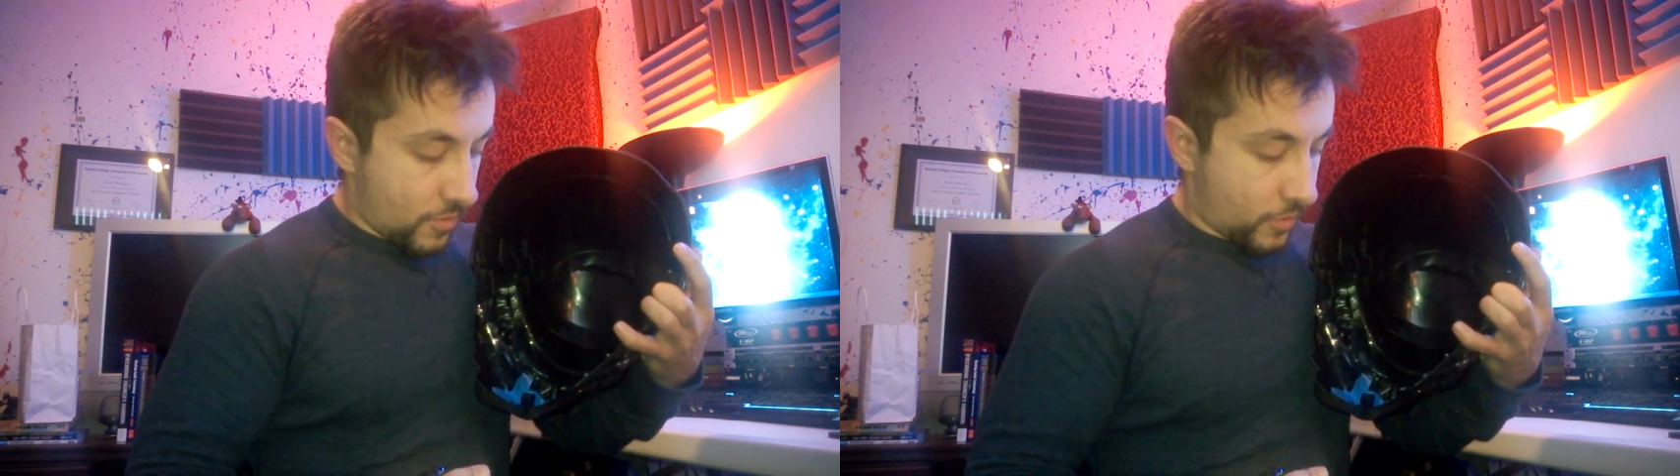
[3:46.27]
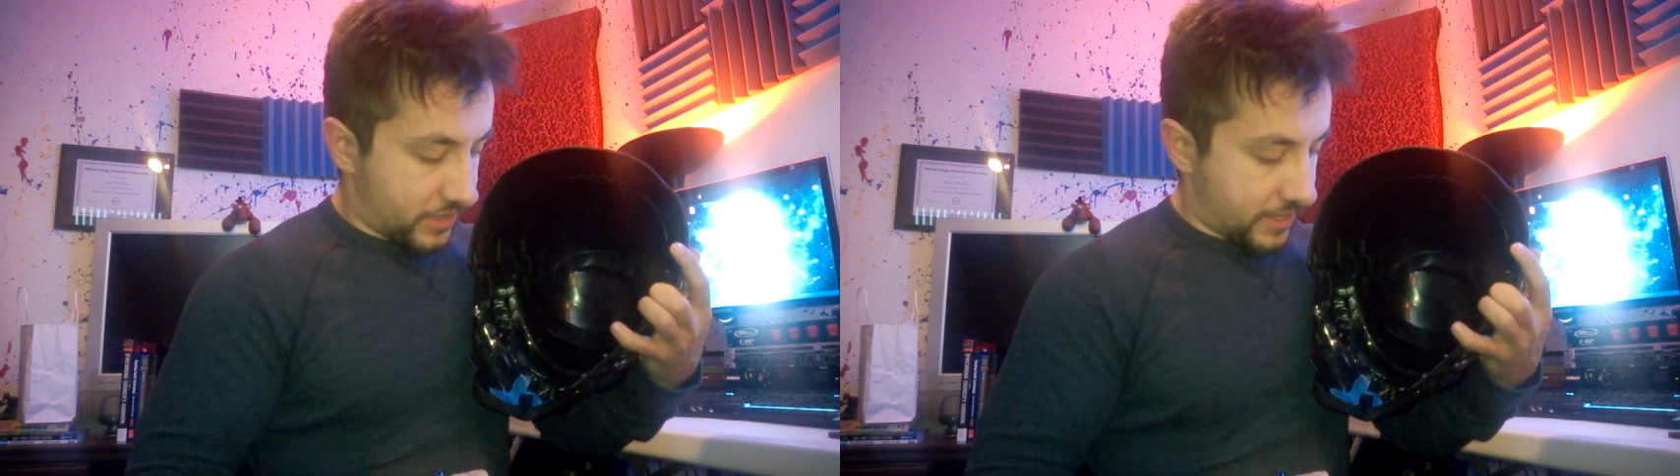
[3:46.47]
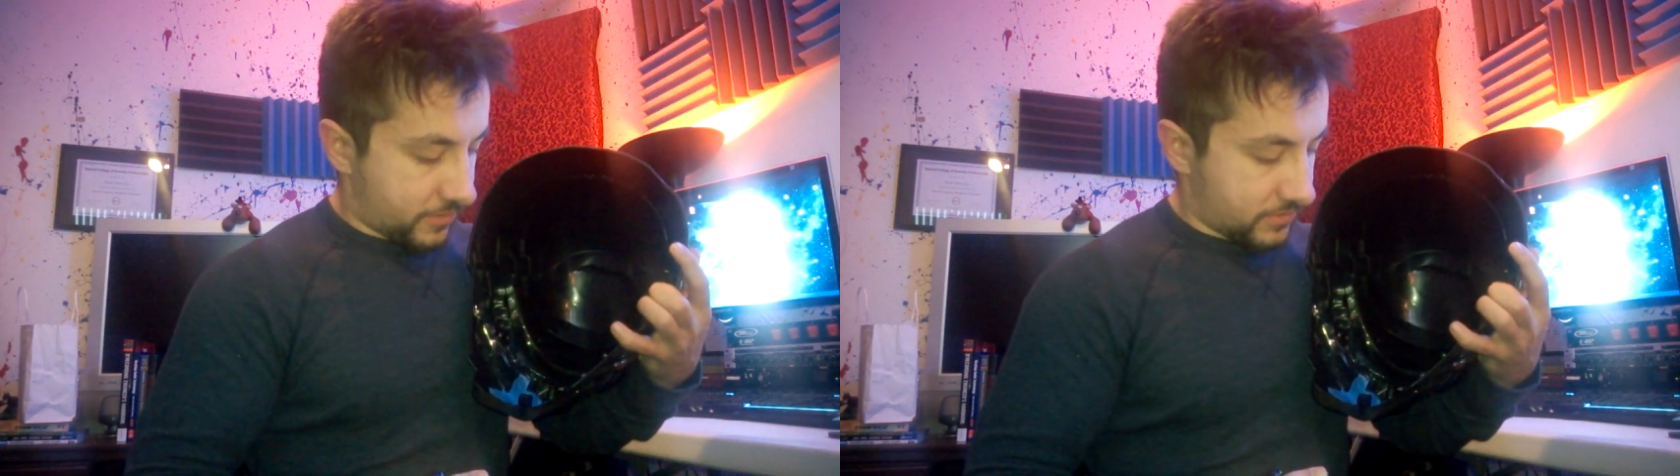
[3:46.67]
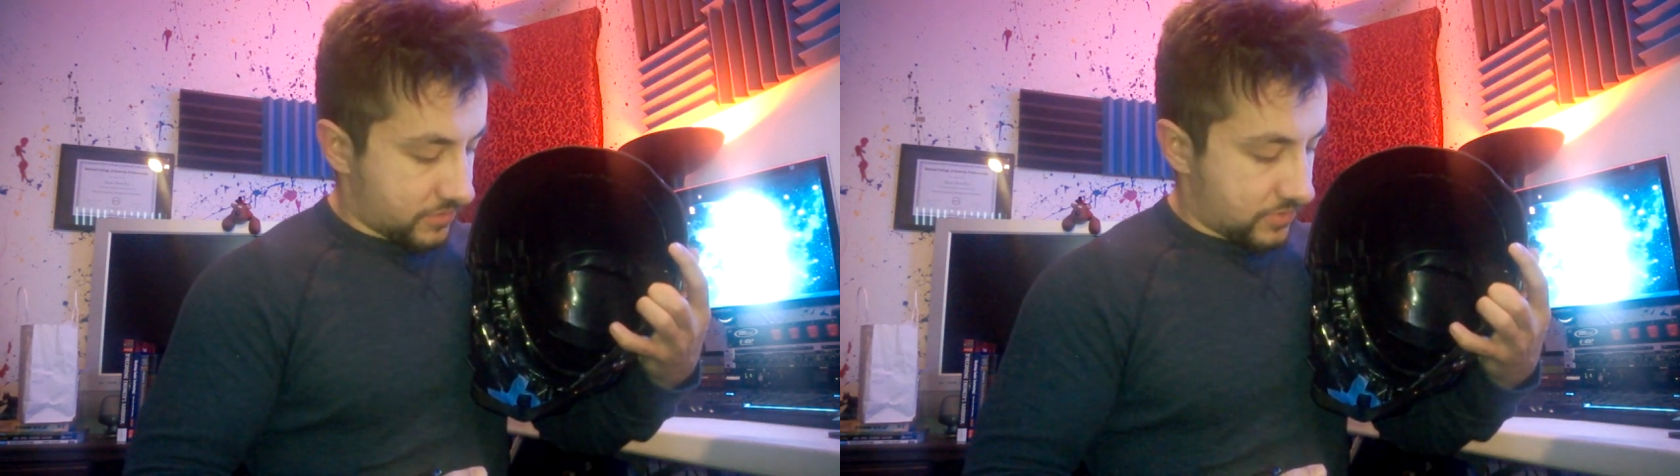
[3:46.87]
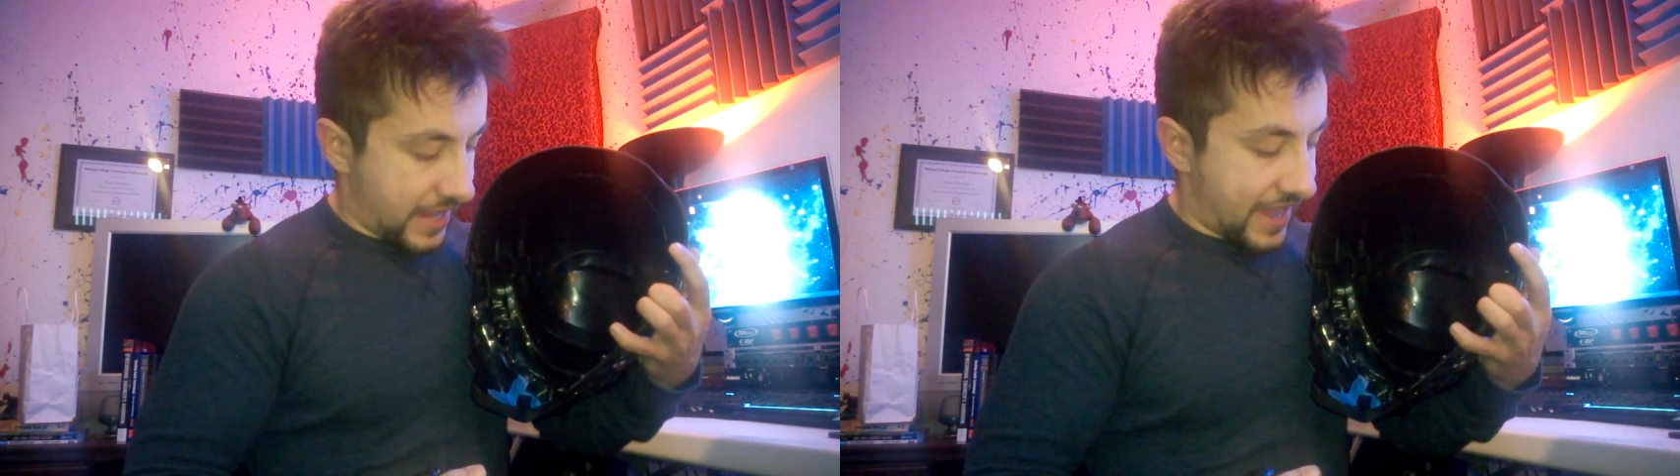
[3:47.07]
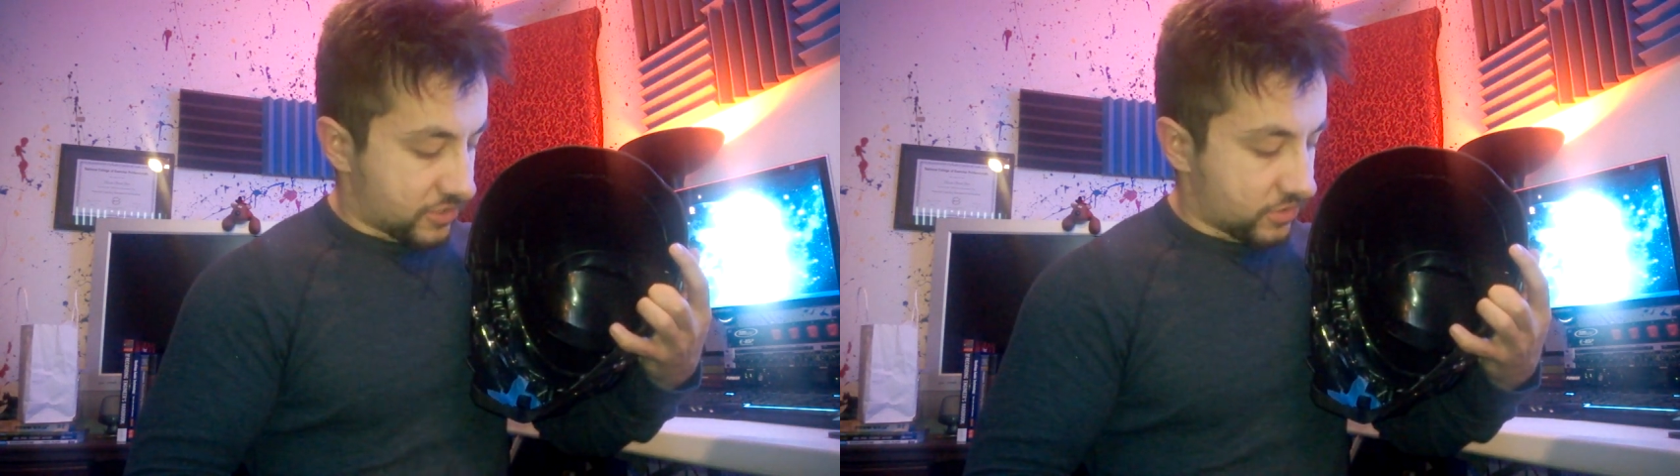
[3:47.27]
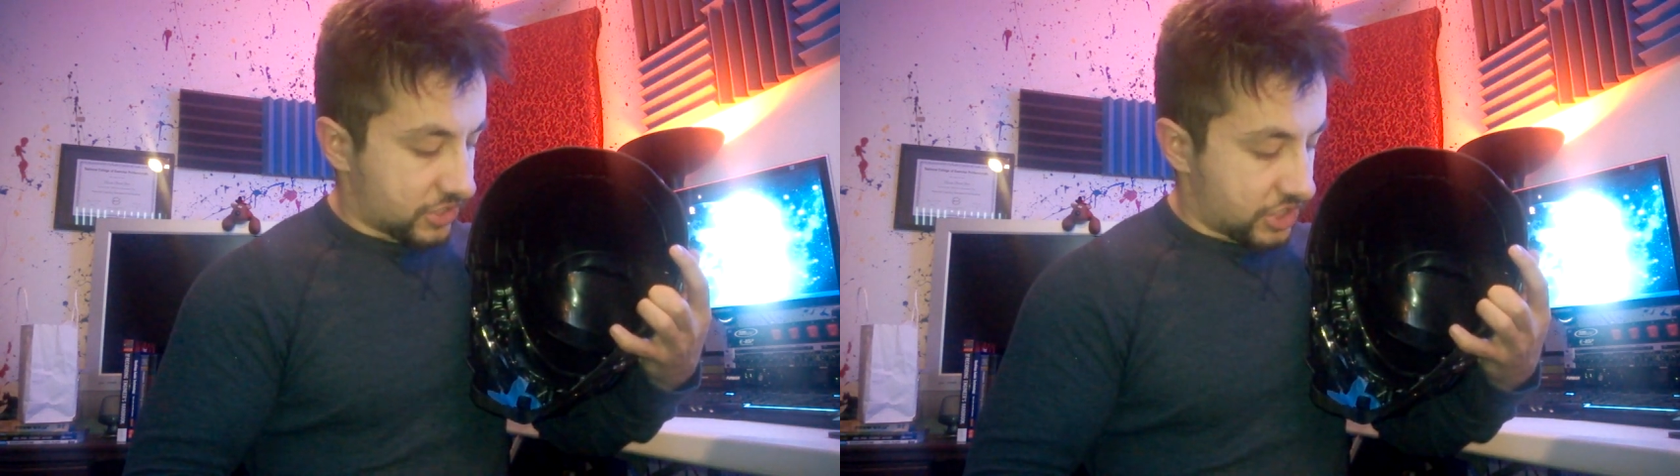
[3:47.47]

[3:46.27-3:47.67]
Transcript: without actually